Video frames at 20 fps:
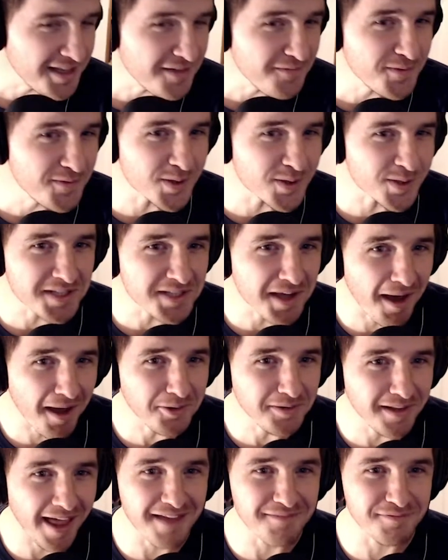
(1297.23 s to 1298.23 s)
your
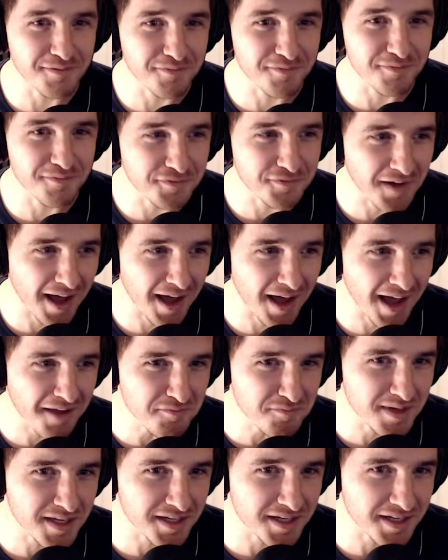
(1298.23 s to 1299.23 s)
entire life in
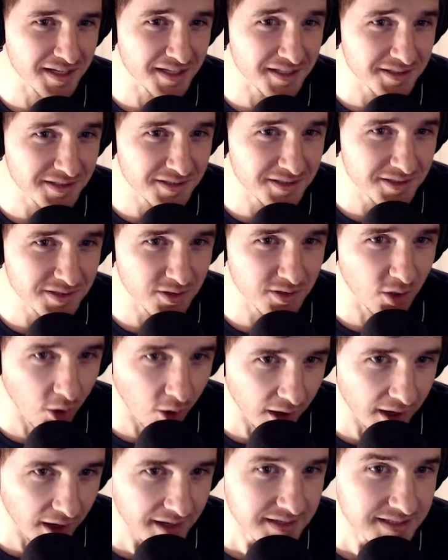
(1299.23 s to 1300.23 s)
5 minutes on